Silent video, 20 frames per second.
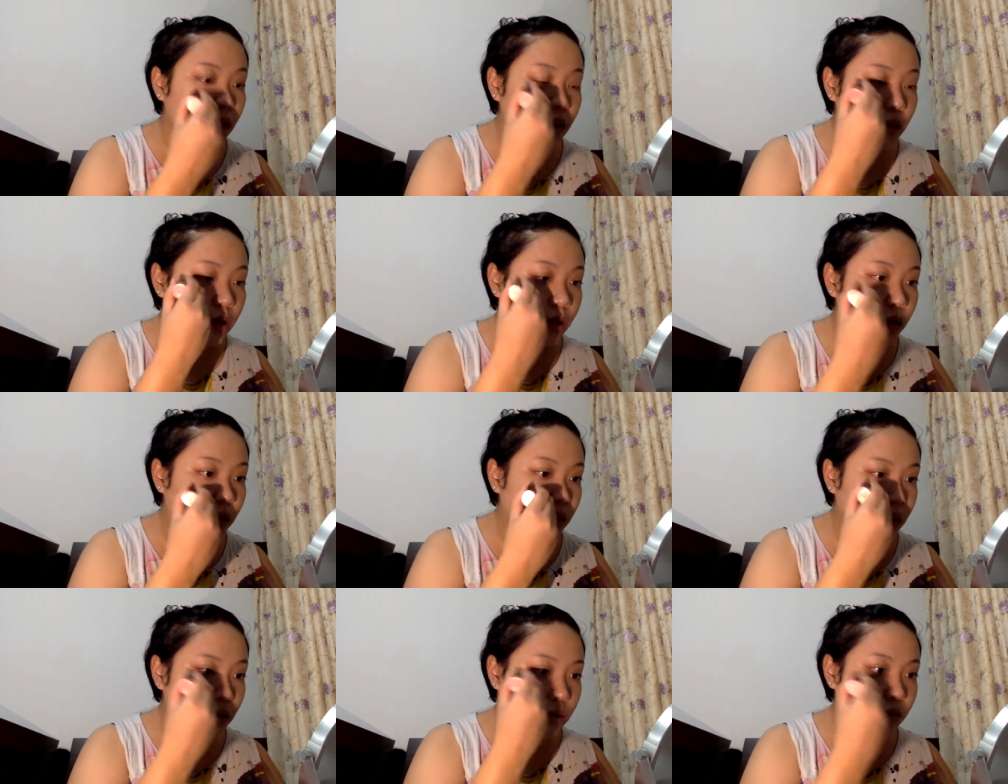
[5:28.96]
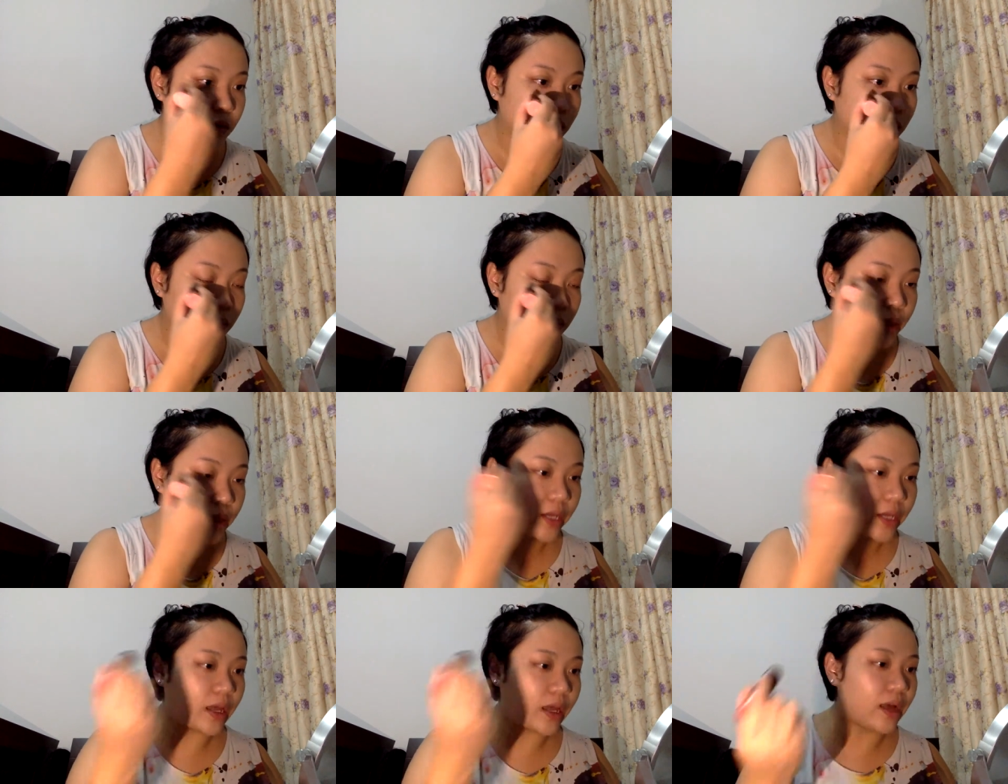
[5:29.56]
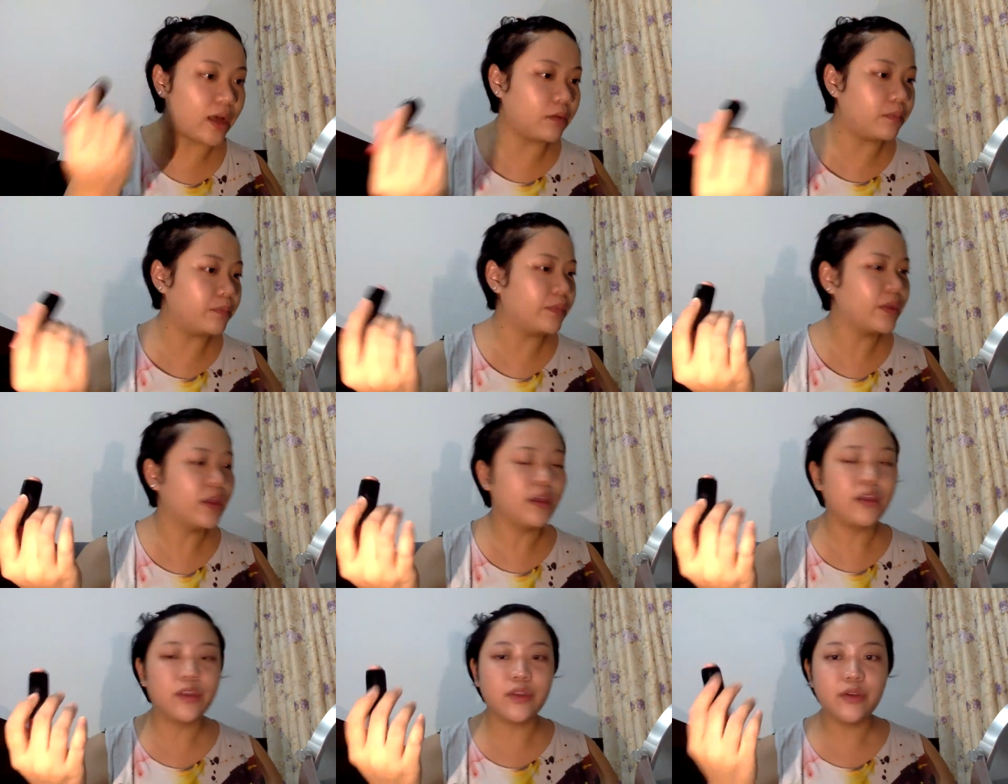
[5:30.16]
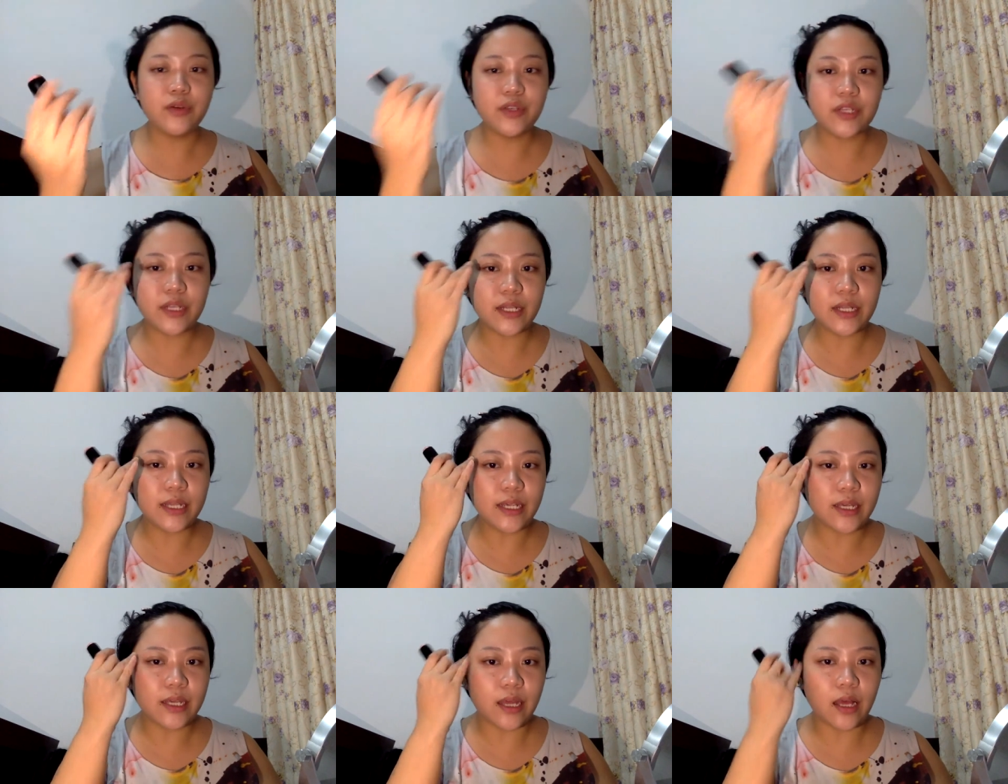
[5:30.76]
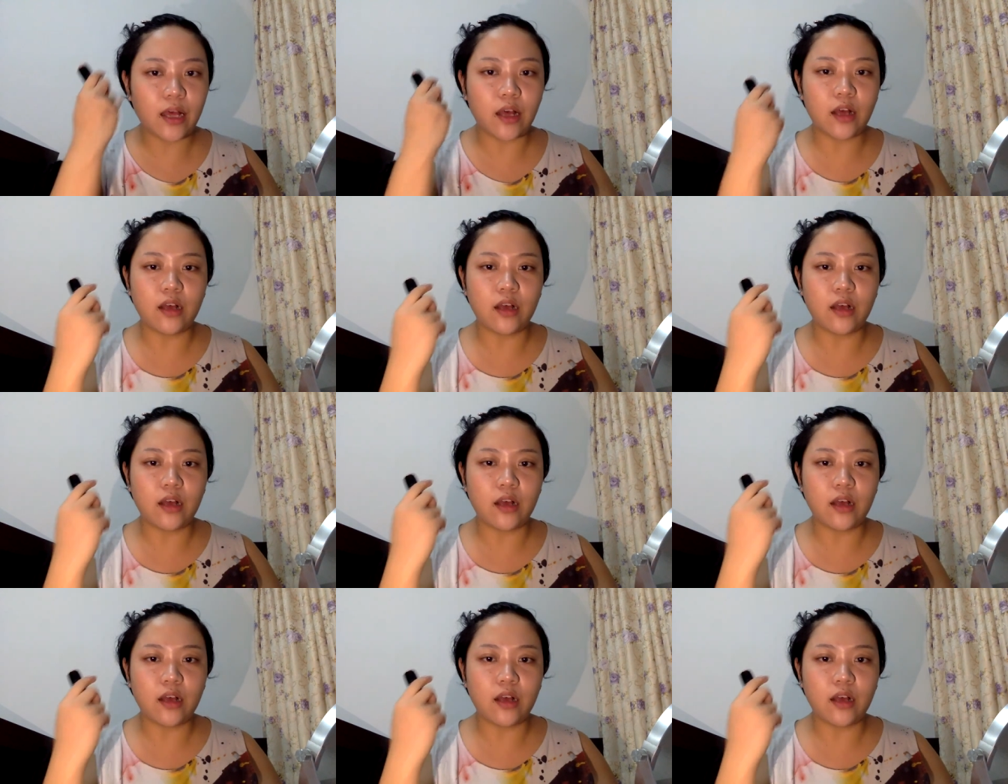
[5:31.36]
Okay, to wear. Usually,